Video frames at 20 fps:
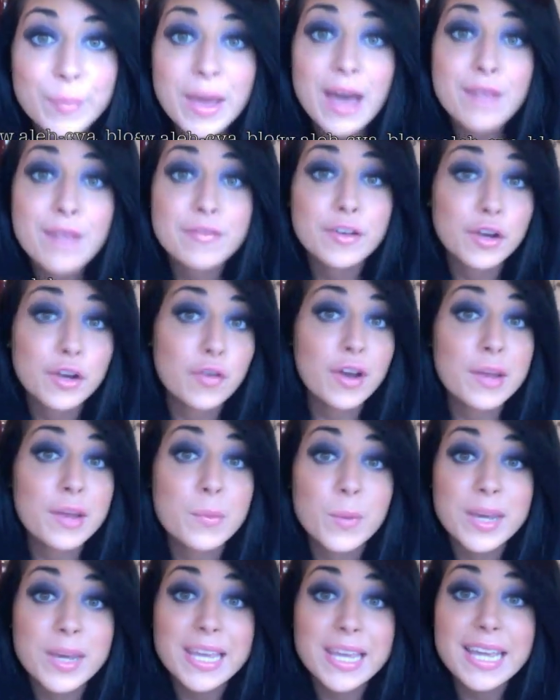Have a great
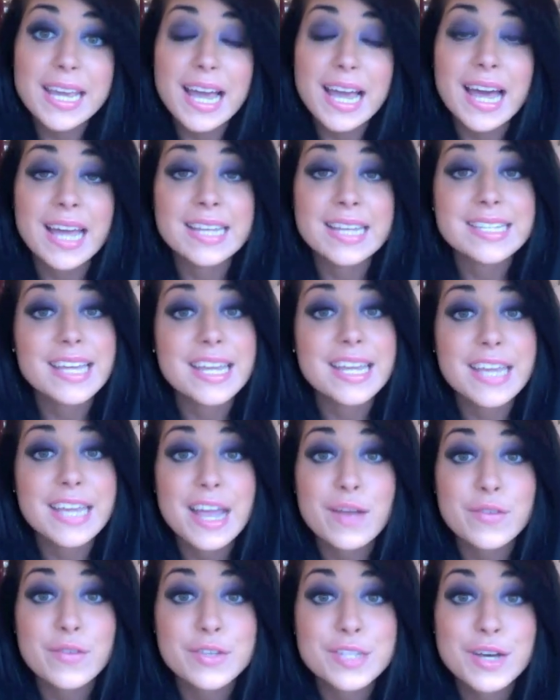week and take care
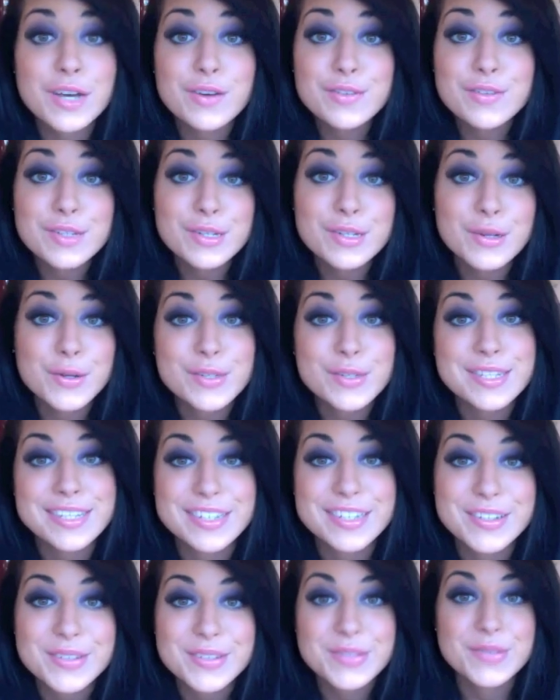of yourselves. Lots
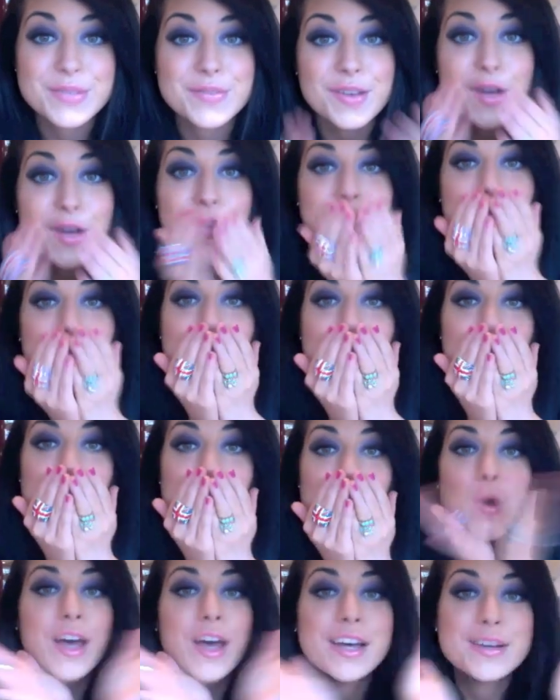and lots of love.
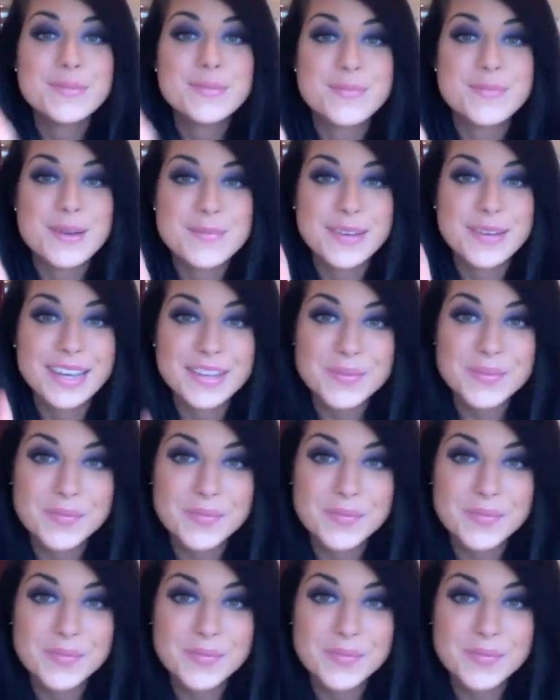Bye bye.